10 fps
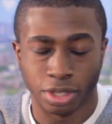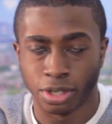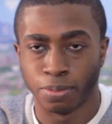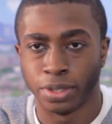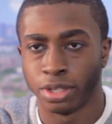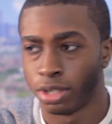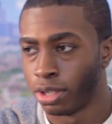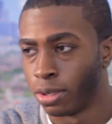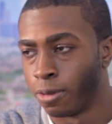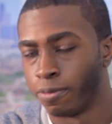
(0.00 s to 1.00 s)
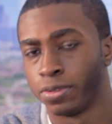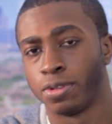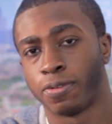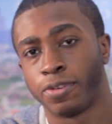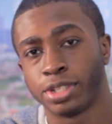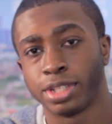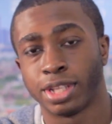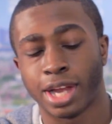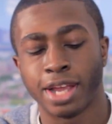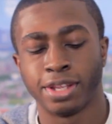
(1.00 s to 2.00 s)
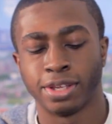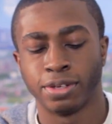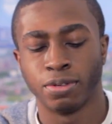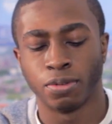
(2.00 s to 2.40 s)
it could be. So the first thing that I did